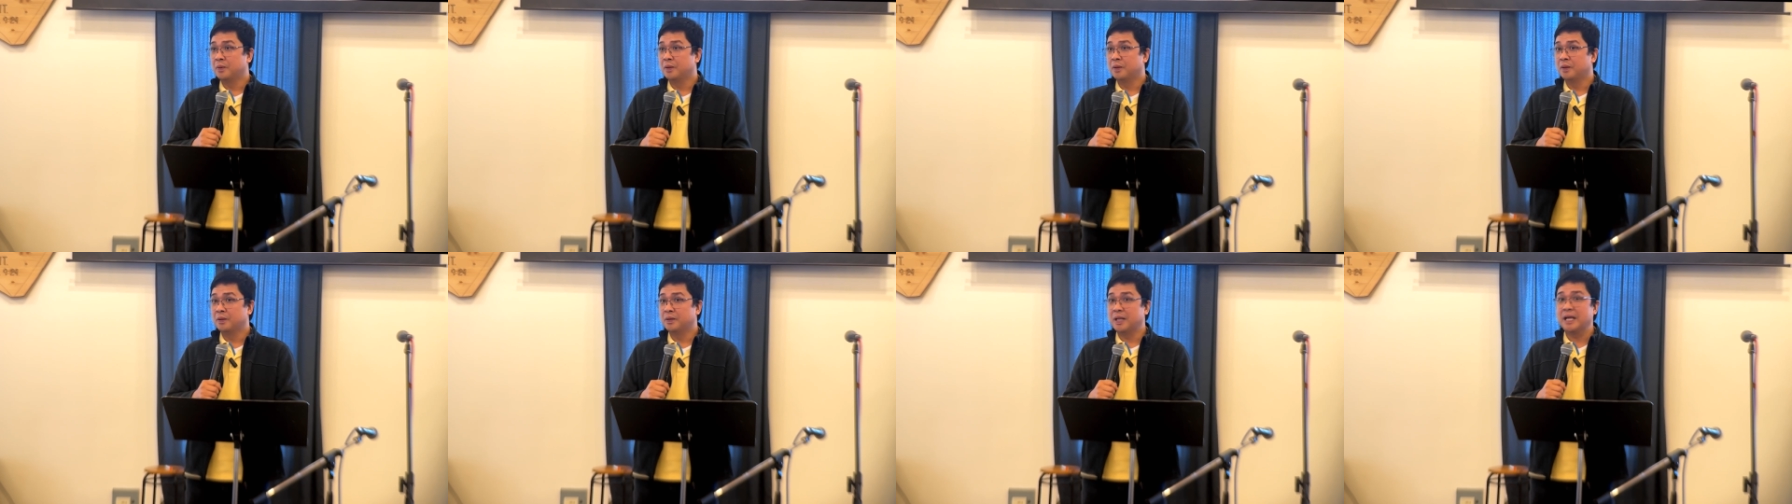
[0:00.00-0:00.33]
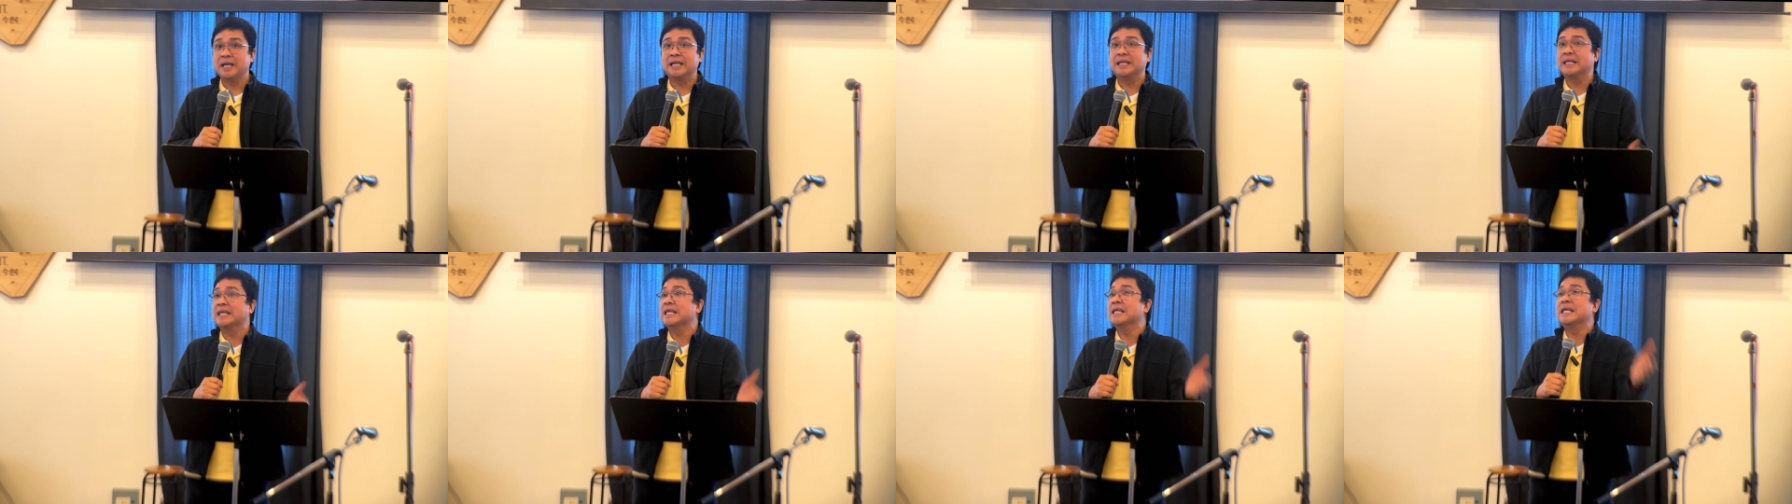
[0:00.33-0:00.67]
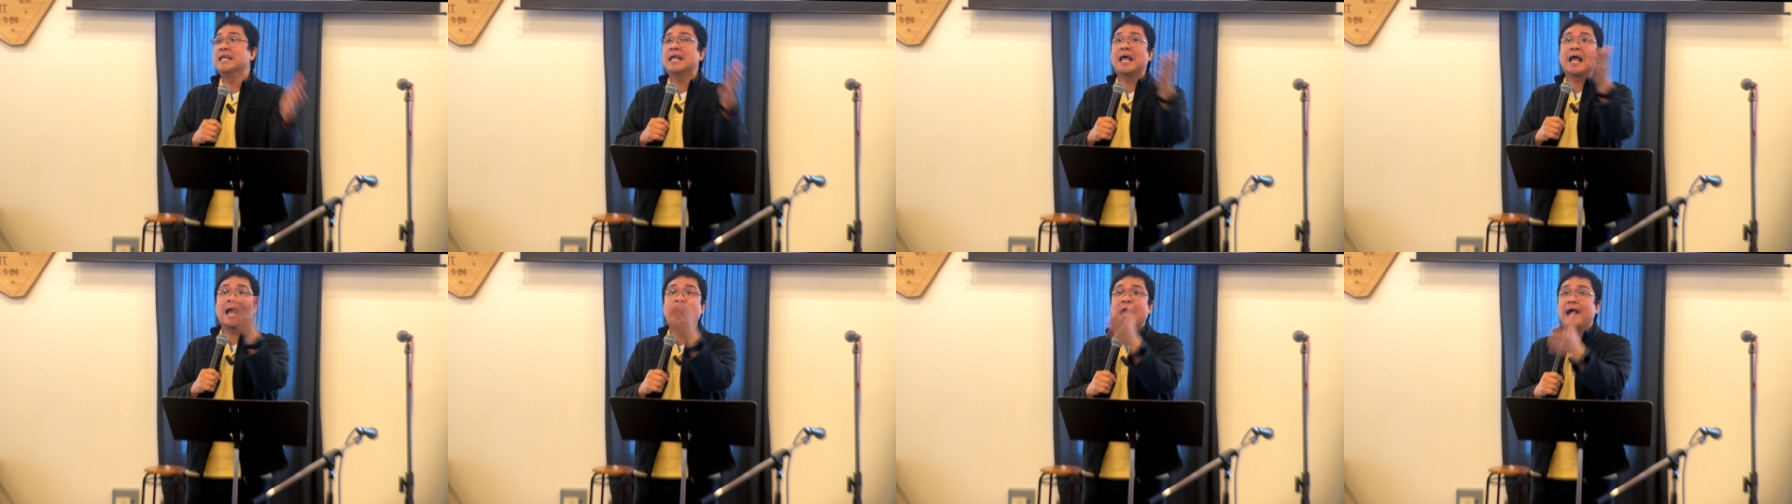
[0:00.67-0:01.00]
They
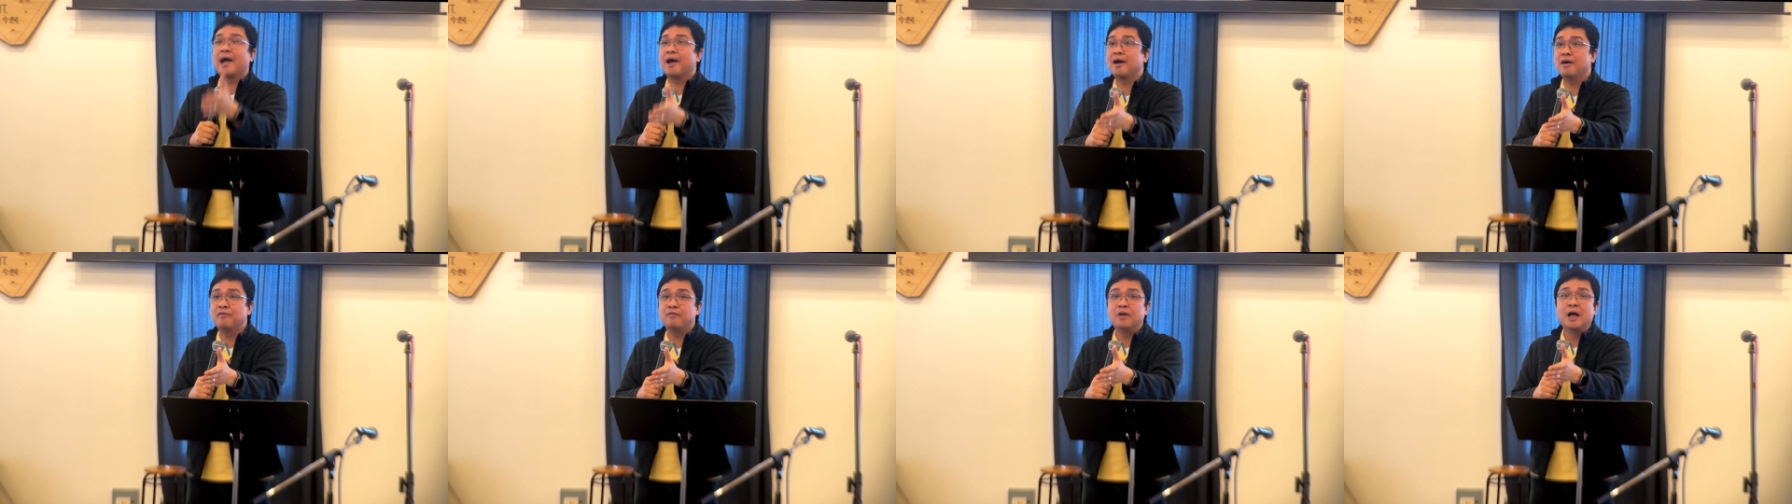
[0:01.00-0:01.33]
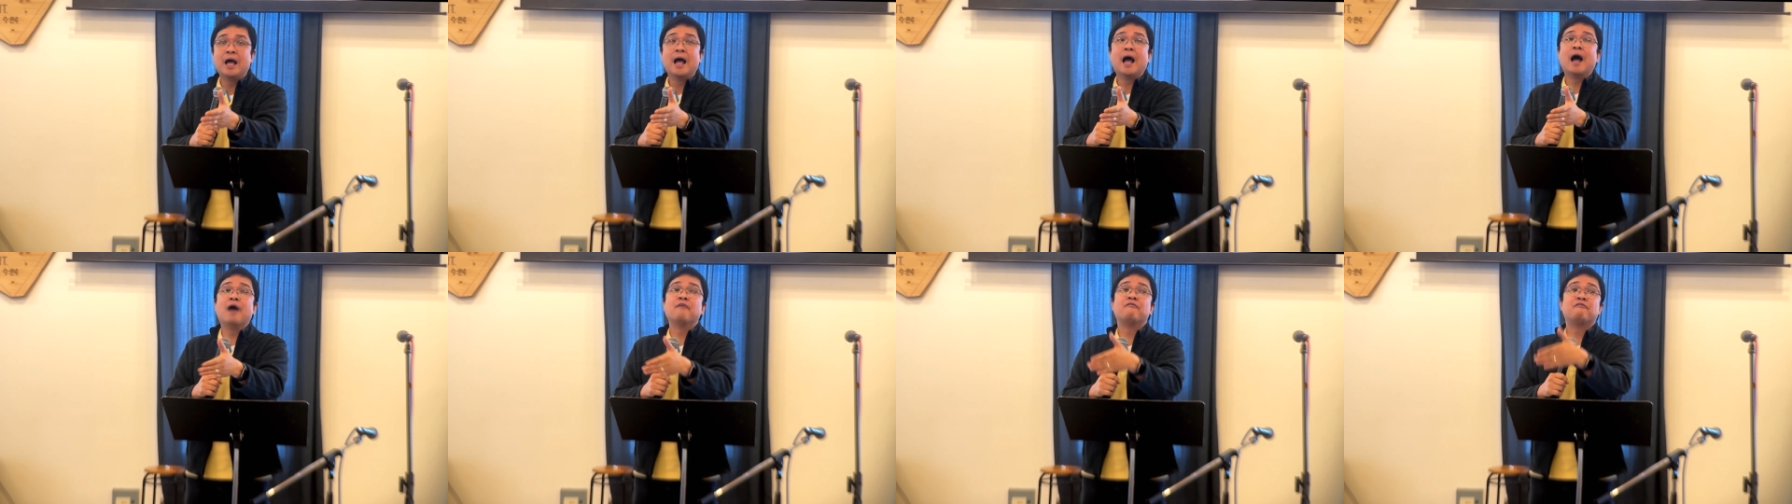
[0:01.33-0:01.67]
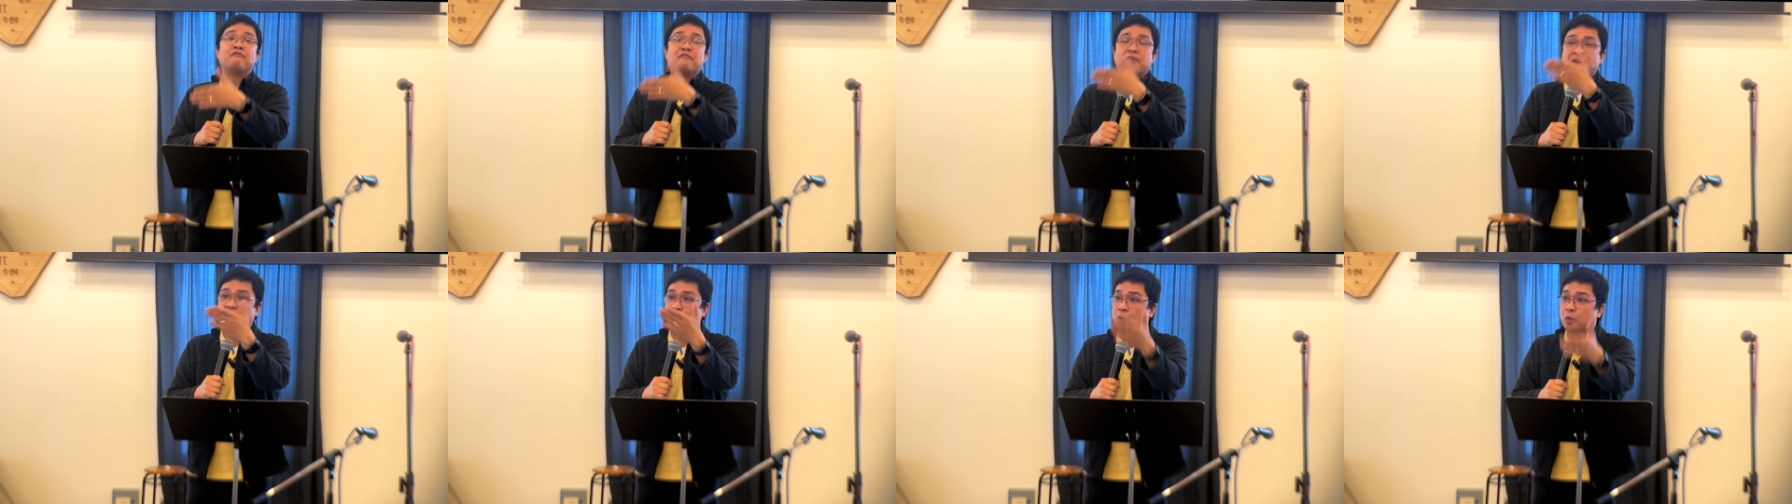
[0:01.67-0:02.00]
didn't have a
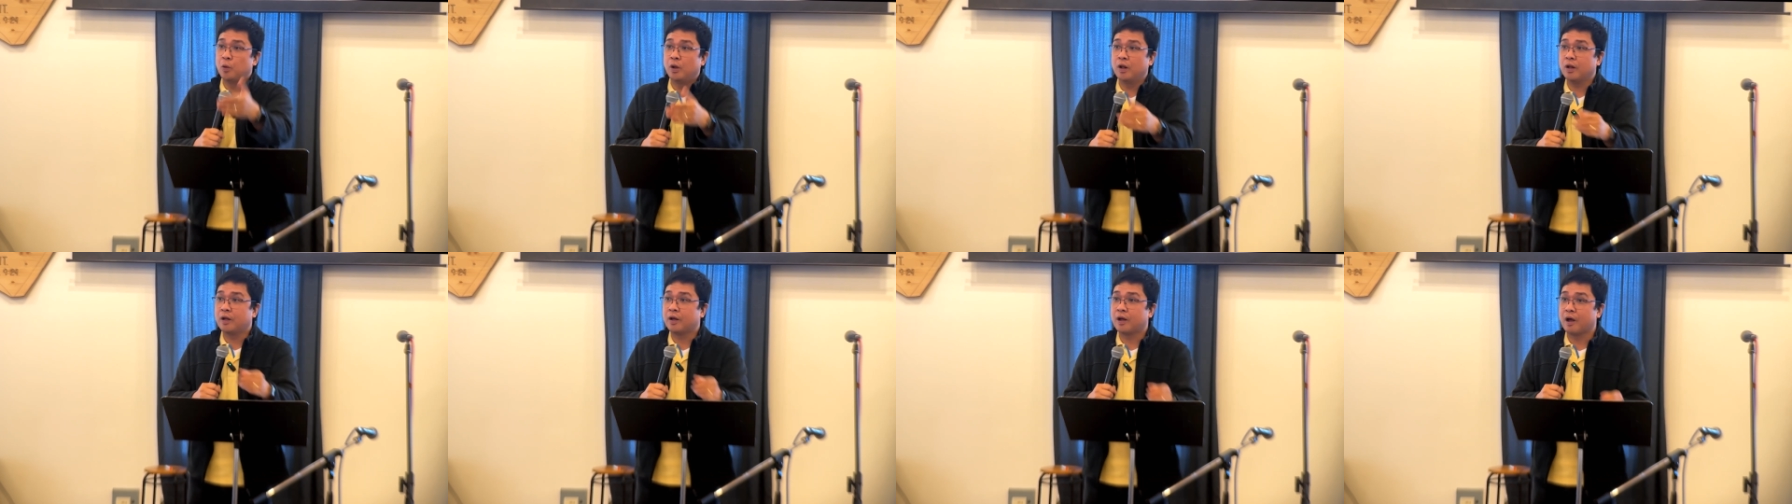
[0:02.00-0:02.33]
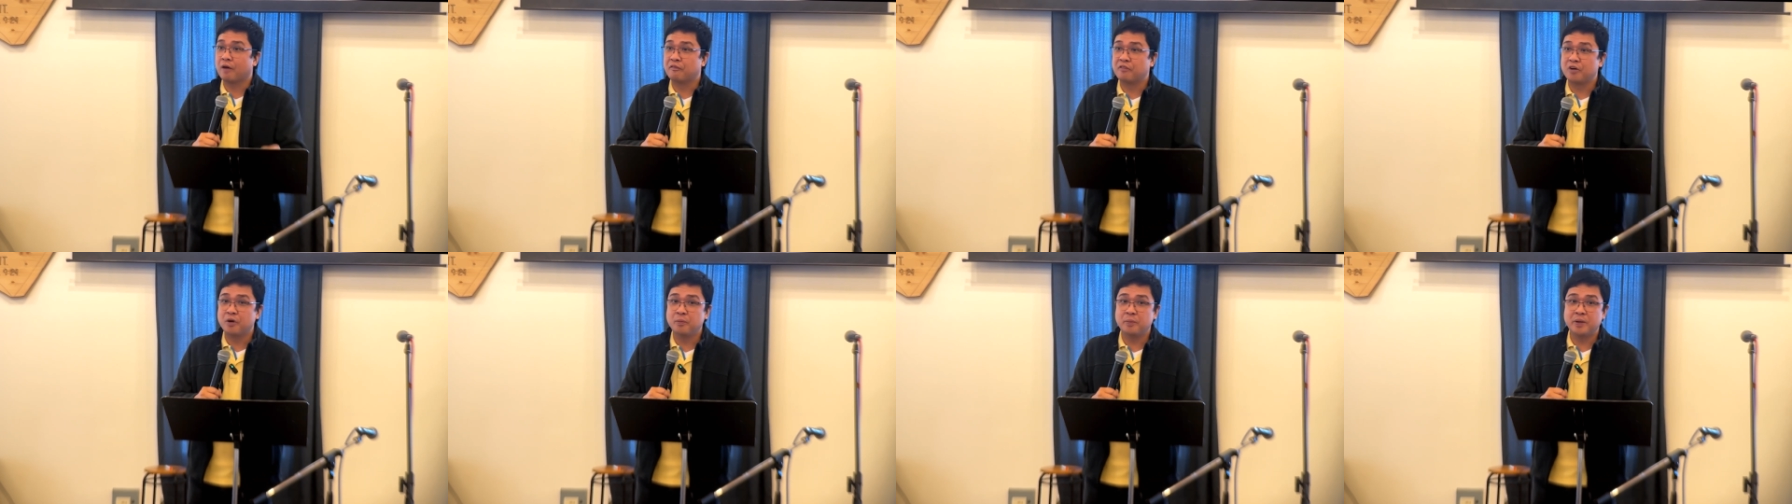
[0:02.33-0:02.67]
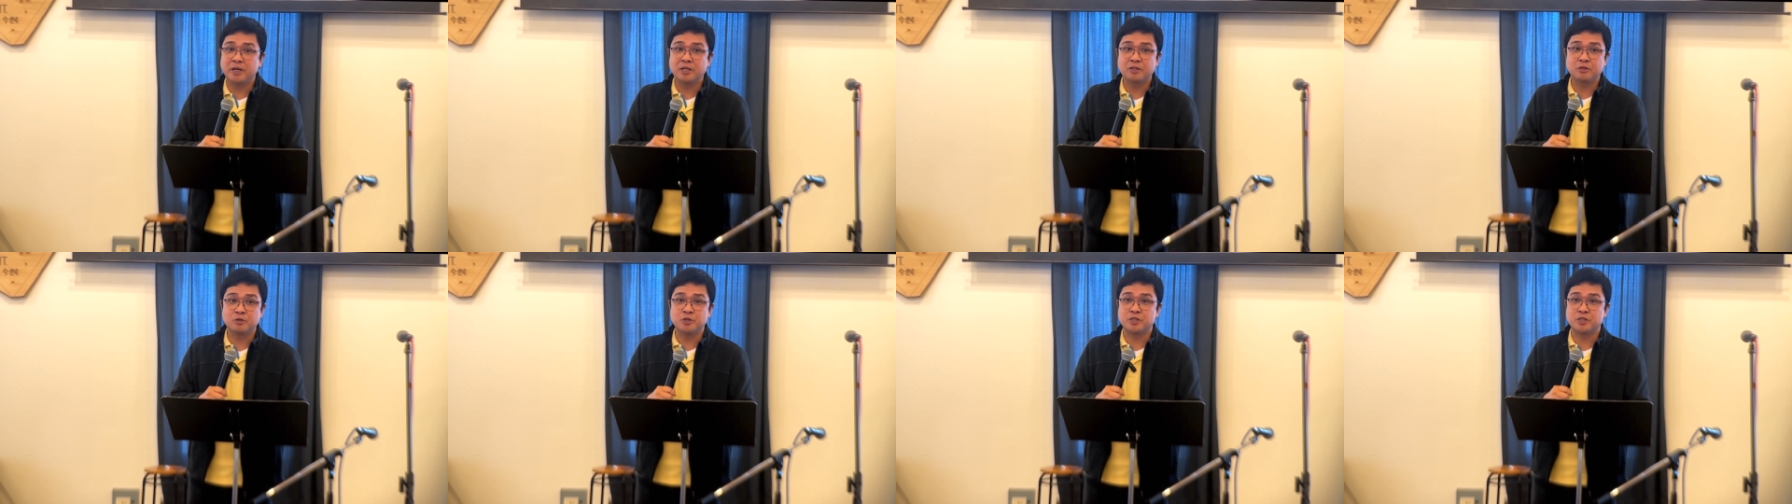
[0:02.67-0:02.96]
federal government